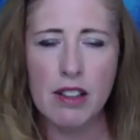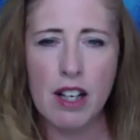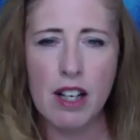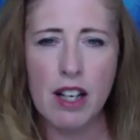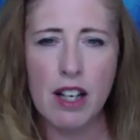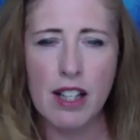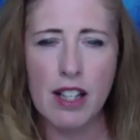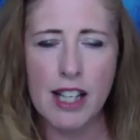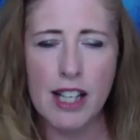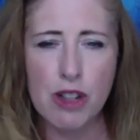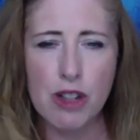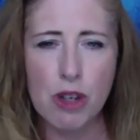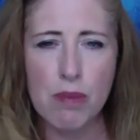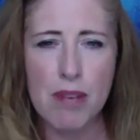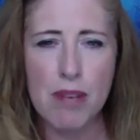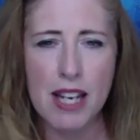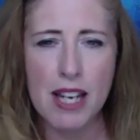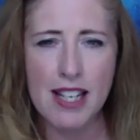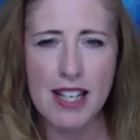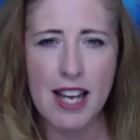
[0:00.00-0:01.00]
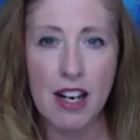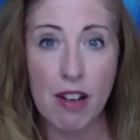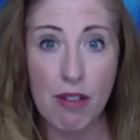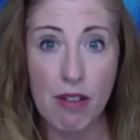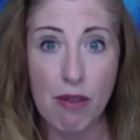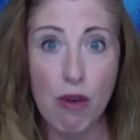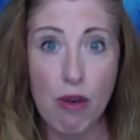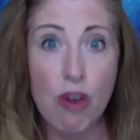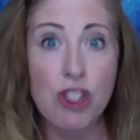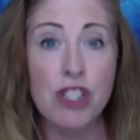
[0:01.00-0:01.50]
electromagnetic
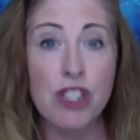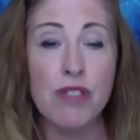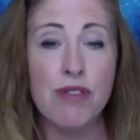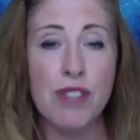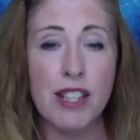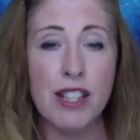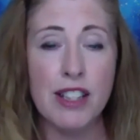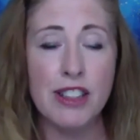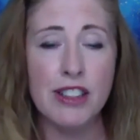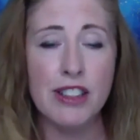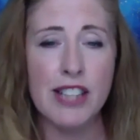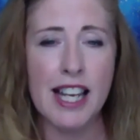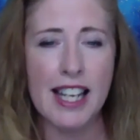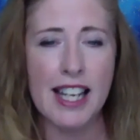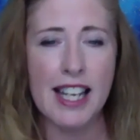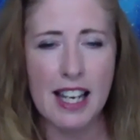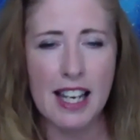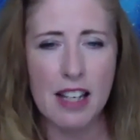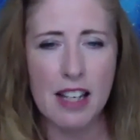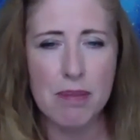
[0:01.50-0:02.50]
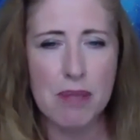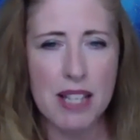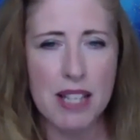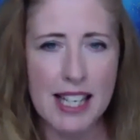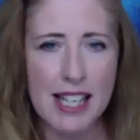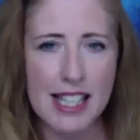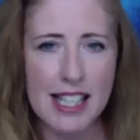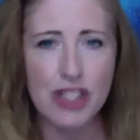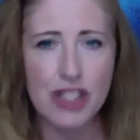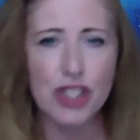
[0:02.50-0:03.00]
force field that can be
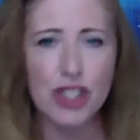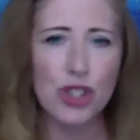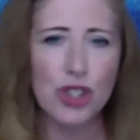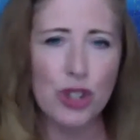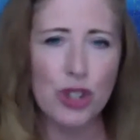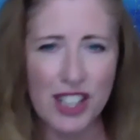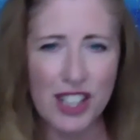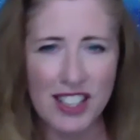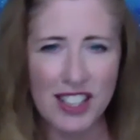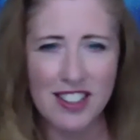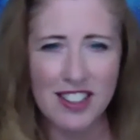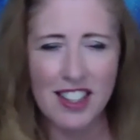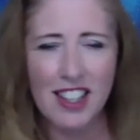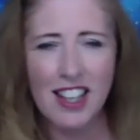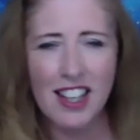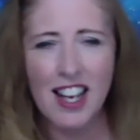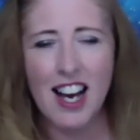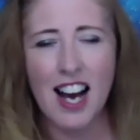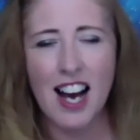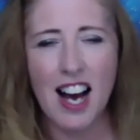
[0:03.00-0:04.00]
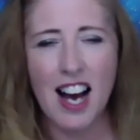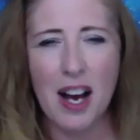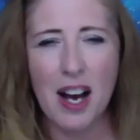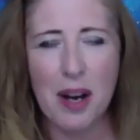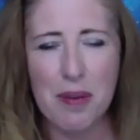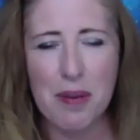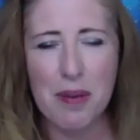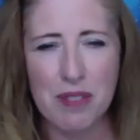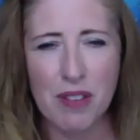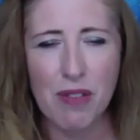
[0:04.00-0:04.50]
inserted
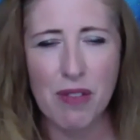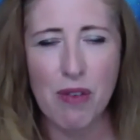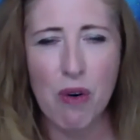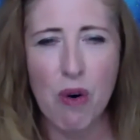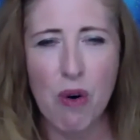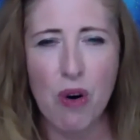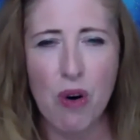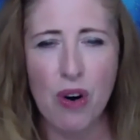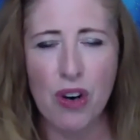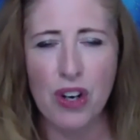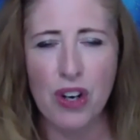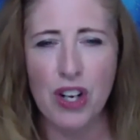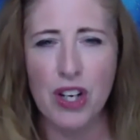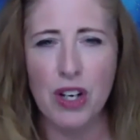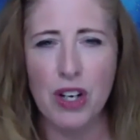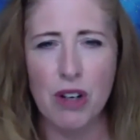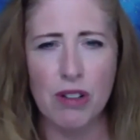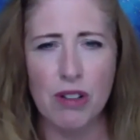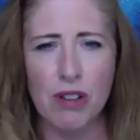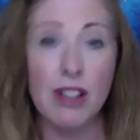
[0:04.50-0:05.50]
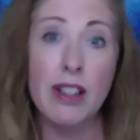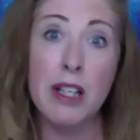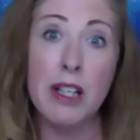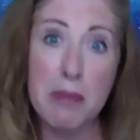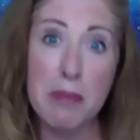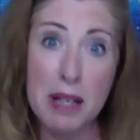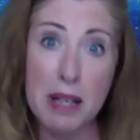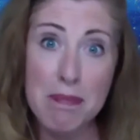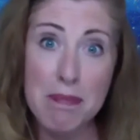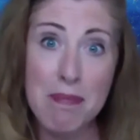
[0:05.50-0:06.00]
um, for you know a little
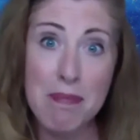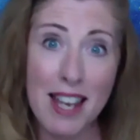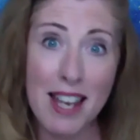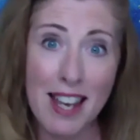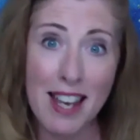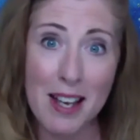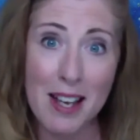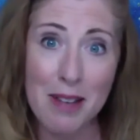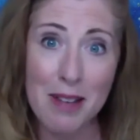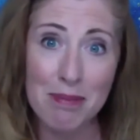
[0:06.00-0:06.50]
bit of mayhem.